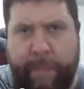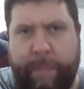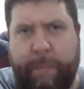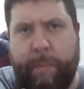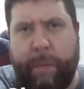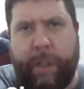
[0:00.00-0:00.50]

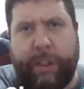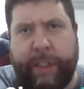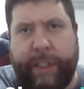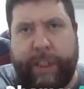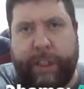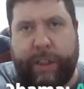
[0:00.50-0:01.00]

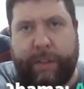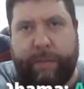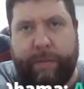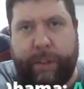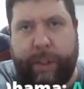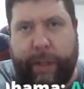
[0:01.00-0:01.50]
Mostly just
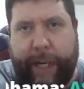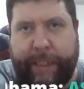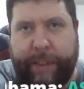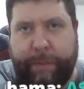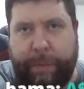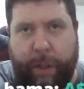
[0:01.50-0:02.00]
so I had
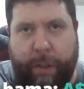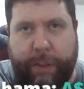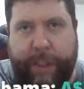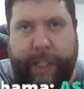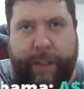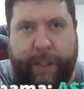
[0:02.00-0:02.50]
some
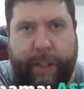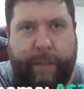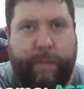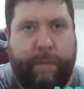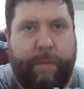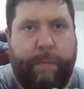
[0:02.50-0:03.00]
content that
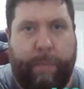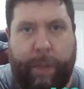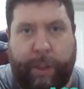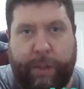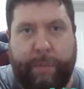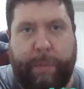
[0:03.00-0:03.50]

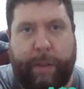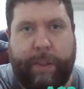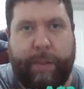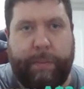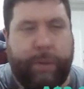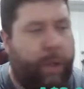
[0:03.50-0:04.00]
most of my
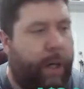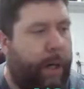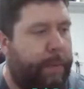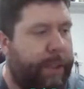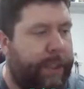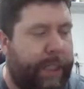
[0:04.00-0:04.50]

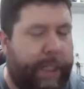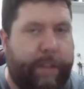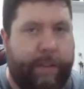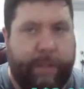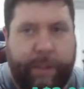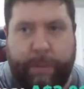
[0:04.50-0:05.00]
subscribers
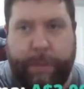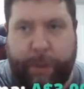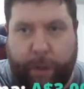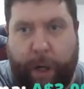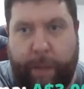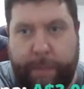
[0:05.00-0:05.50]

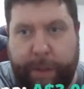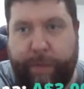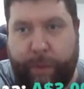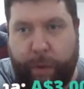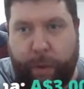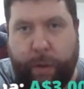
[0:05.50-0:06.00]
subscribed
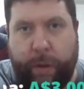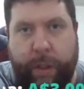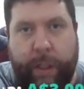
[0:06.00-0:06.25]
for.